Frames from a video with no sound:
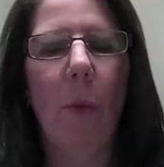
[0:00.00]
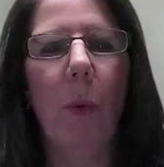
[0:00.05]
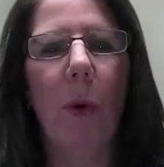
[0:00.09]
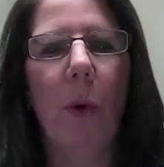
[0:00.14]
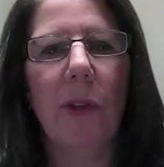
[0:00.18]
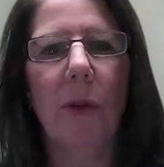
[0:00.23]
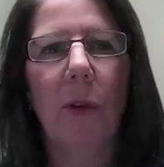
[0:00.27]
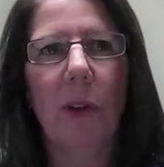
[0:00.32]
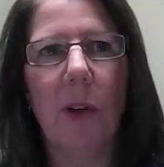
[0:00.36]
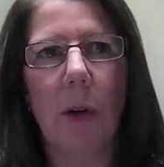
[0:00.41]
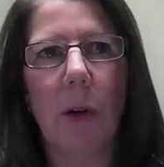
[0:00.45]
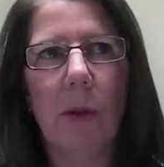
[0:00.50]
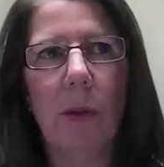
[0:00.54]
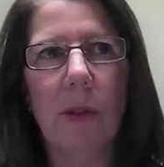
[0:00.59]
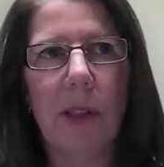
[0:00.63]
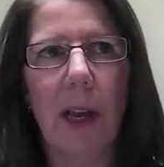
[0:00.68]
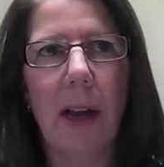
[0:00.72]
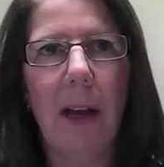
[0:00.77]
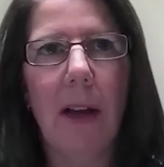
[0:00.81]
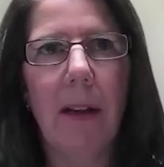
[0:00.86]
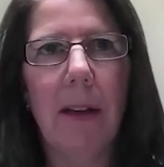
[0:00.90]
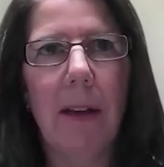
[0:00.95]
your goals
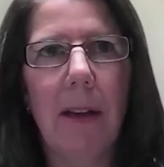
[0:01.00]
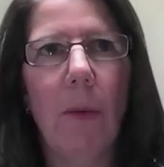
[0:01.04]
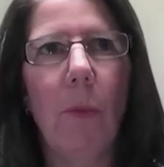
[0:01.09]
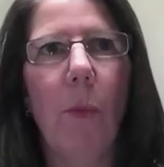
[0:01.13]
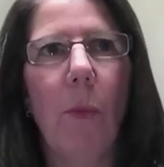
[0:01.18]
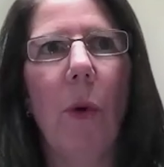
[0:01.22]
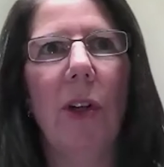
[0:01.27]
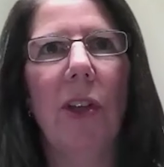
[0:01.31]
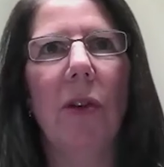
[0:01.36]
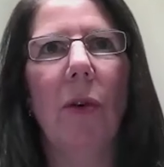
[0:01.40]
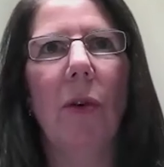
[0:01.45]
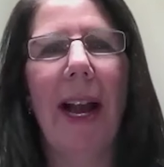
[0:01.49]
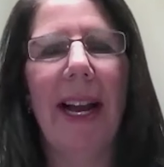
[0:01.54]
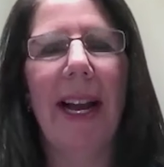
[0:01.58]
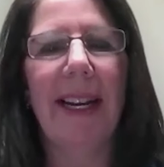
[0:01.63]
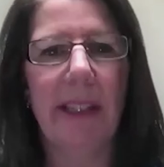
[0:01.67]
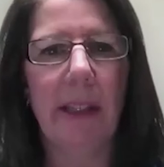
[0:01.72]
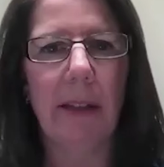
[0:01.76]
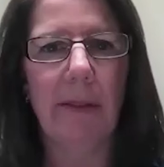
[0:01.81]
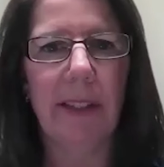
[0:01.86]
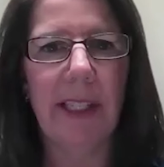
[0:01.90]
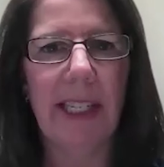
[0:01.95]
are, what your
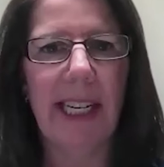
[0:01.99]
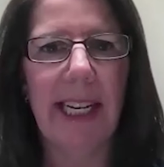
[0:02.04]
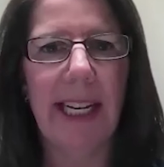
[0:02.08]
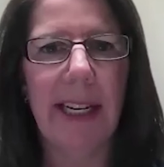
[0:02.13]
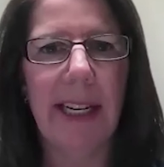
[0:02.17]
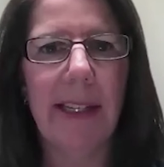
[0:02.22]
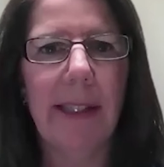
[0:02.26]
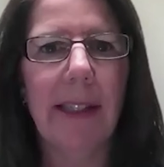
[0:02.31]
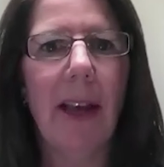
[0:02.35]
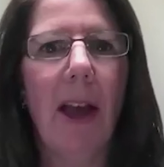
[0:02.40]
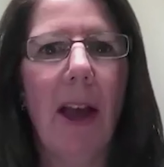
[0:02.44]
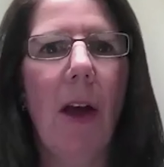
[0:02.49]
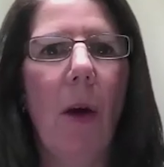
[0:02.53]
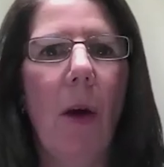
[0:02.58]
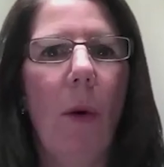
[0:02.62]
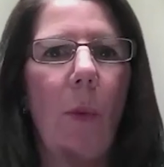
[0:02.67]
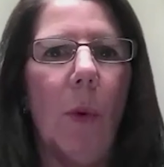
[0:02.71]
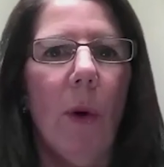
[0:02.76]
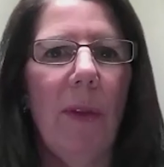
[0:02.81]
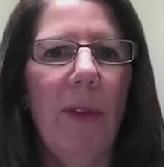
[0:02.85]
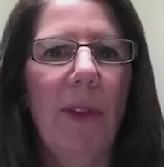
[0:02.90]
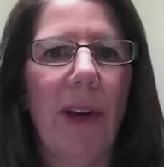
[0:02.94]
activity is,
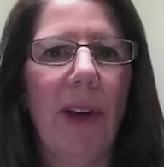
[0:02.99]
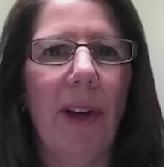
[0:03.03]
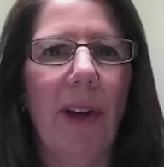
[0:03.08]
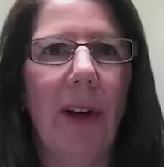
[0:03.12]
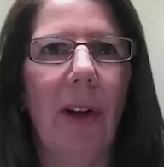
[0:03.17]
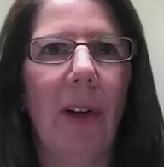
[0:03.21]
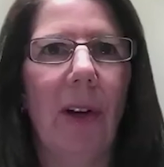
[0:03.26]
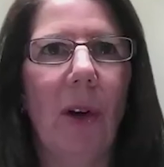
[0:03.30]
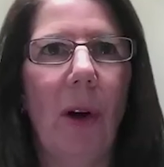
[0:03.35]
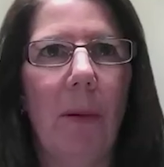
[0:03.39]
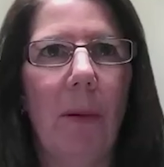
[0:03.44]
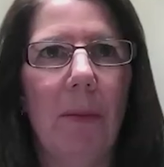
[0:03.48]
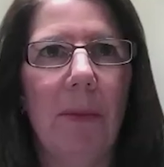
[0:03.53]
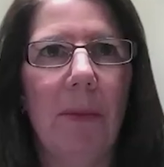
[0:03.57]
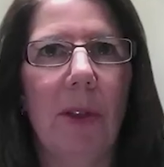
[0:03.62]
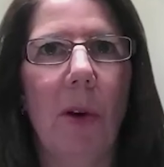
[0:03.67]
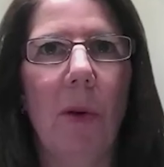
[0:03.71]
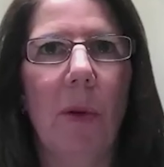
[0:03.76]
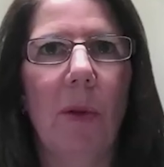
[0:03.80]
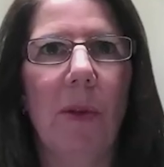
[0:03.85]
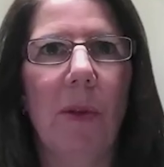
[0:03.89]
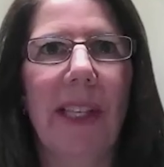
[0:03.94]
what the comms
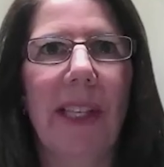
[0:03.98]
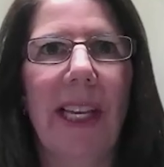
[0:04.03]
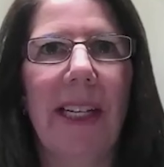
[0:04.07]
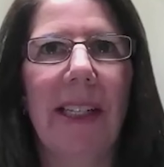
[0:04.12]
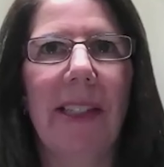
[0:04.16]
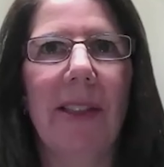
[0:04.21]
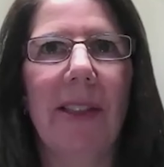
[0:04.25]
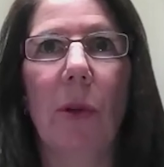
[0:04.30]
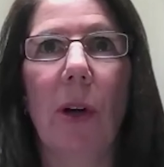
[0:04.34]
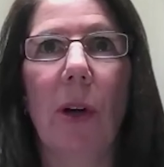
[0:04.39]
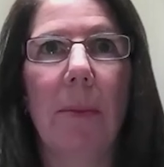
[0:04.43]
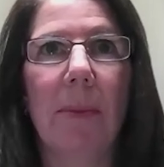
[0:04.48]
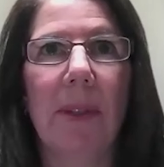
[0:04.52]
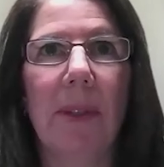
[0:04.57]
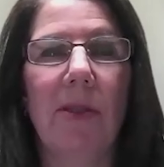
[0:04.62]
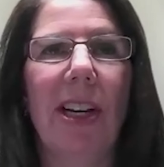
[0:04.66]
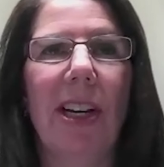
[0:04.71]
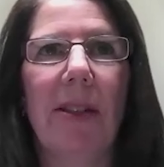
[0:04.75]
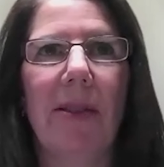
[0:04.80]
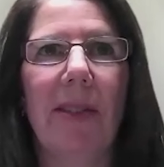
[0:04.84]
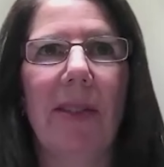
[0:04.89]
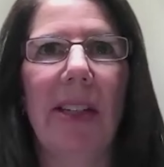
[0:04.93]
goals or comms
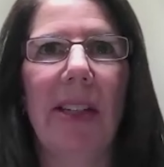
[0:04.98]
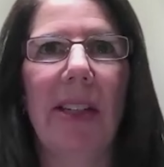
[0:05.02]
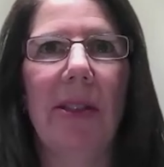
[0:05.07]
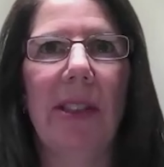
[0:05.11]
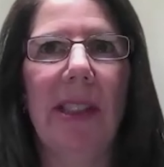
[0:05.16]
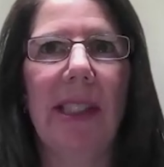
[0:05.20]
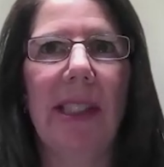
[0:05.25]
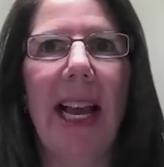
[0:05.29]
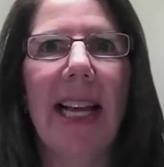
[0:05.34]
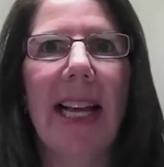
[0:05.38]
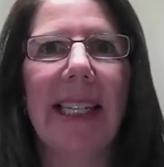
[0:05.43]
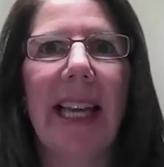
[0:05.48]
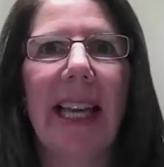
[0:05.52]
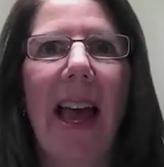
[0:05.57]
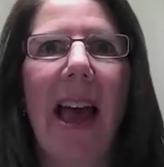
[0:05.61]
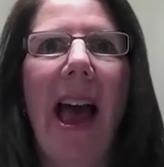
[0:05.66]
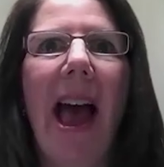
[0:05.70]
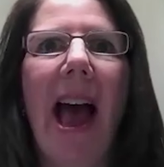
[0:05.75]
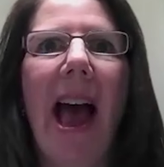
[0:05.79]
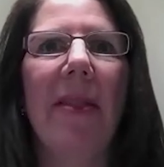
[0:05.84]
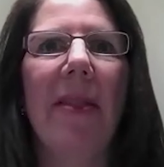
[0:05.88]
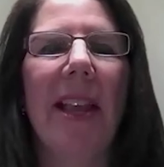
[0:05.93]
objectives that you set,
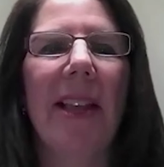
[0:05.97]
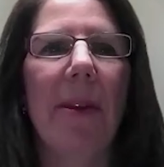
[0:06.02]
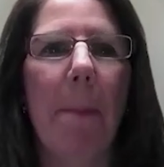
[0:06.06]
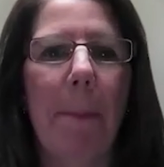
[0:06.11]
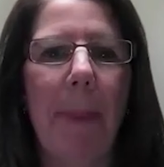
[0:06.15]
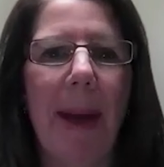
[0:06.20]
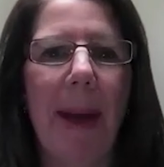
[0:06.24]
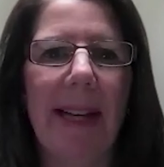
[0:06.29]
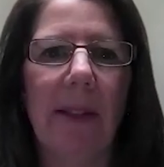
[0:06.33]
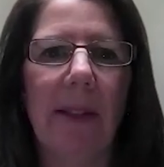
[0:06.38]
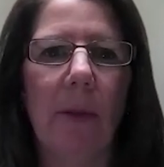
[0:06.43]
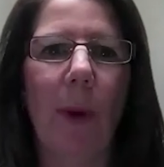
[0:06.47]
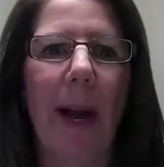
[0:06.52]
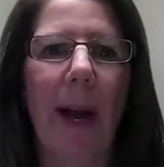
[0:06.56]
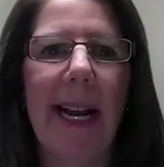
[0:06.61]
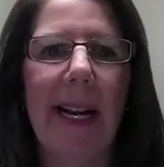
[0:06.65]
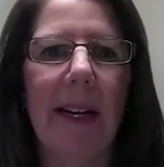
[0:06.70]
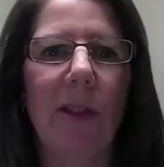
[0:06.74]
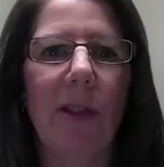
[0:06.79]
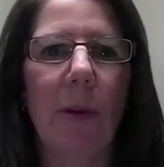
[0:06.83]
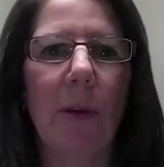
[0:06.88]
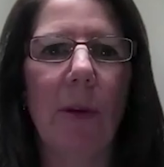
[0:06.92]
and then the best
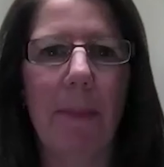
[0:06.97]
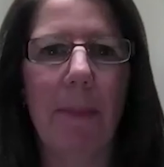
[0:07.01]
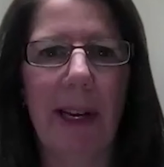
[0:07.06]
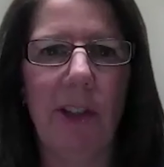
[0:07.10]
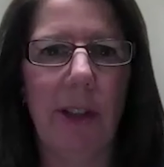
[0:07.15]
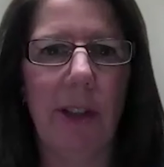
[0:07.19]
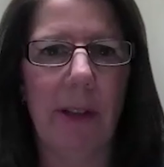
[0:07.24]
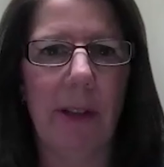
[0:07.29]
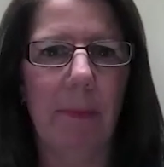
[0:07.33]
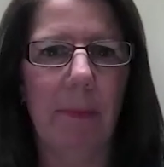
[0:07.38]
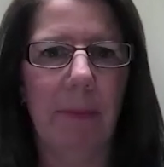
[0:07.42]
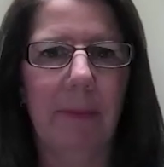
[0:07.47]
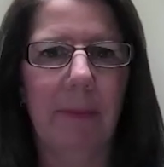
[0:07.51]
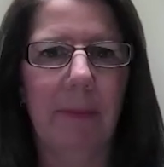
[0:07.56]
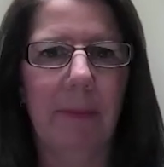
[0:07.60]
way to measure them.